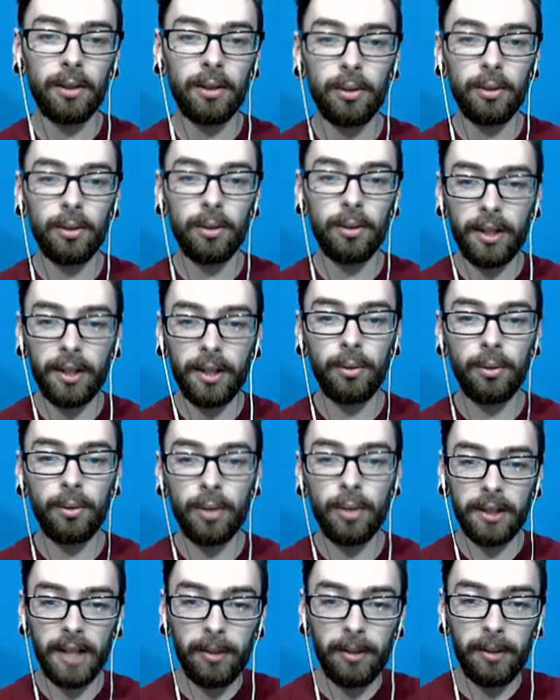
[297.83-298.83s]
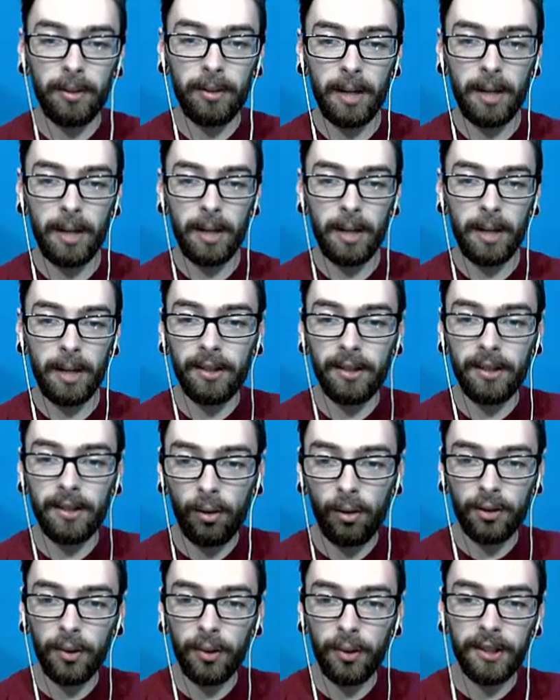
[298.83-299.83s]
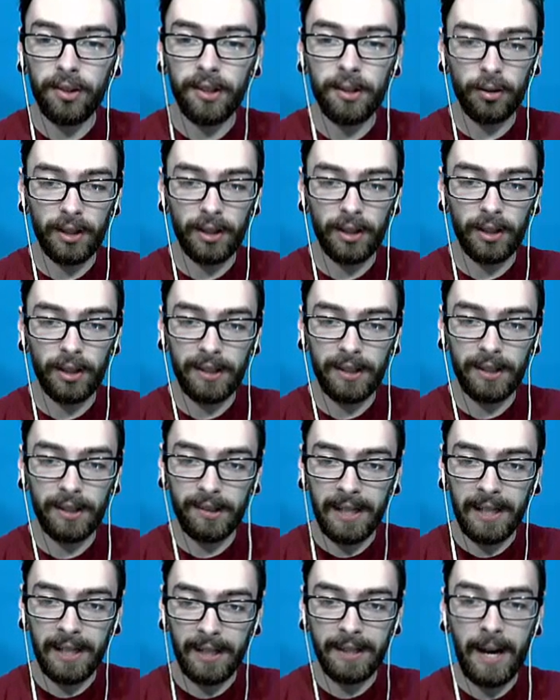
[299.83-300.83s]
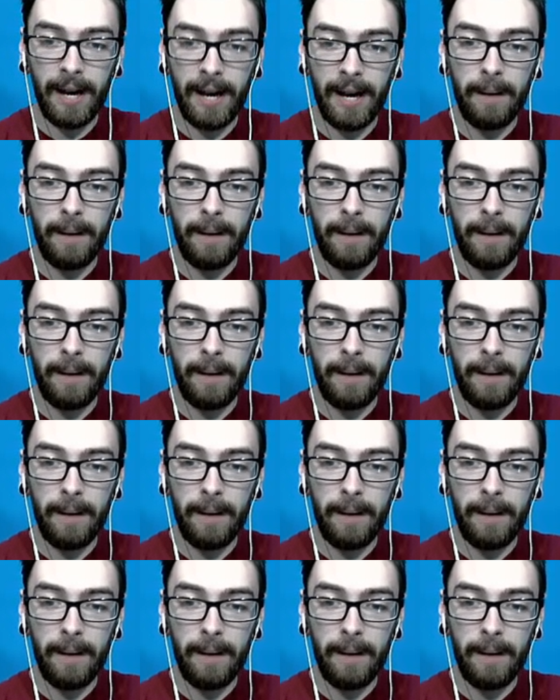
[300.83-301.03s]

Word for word: Ooh, Kadabra is holding the Twisted Spoon. Let's take that.